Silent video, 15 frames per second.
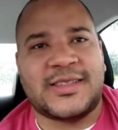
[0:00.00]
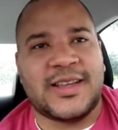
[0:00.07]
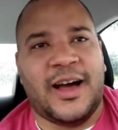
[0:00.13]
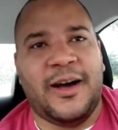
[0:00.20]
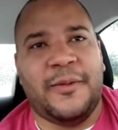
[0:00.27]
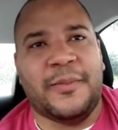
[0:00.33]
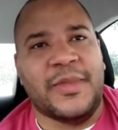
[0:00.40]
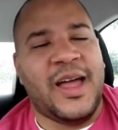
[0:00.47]

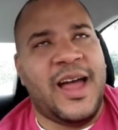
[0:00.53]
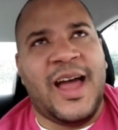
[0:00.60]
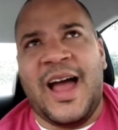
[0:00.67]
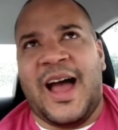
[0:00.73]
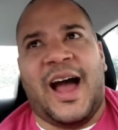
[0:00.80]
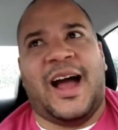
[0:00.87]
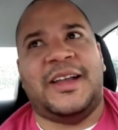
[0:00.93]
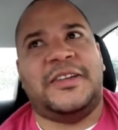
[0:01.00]

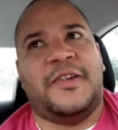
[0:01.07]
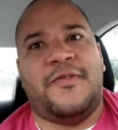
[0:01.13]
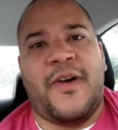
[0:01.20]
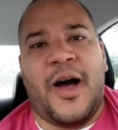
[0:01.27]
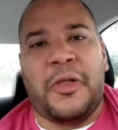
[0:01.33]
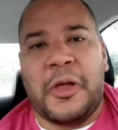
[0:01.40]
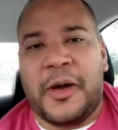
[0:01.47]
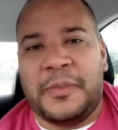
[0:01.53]
OCD and
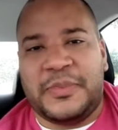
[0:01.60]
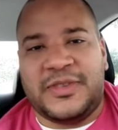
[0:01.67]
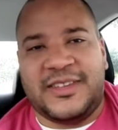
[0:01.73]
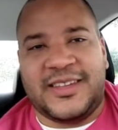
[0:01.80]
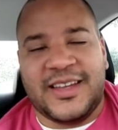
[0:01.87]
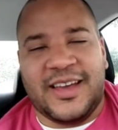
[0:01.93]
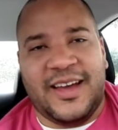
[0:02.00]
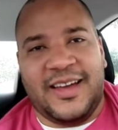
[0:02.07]
general
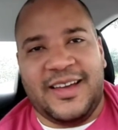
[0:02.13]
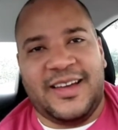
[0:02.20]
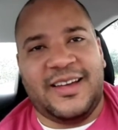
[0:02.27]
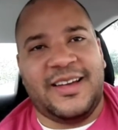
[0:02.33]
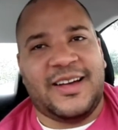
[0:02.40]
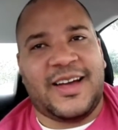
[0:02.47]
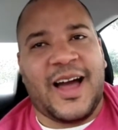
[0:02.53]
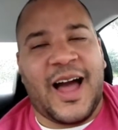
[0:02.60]
anxiety
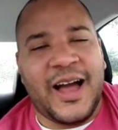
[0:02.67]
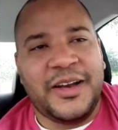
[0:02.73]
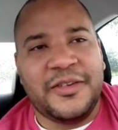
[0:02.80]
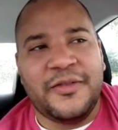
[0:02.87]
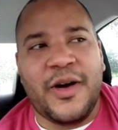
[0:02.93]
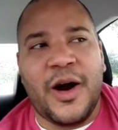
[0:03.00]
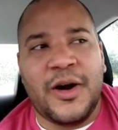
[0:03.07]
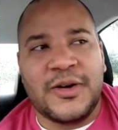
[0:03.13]
disorder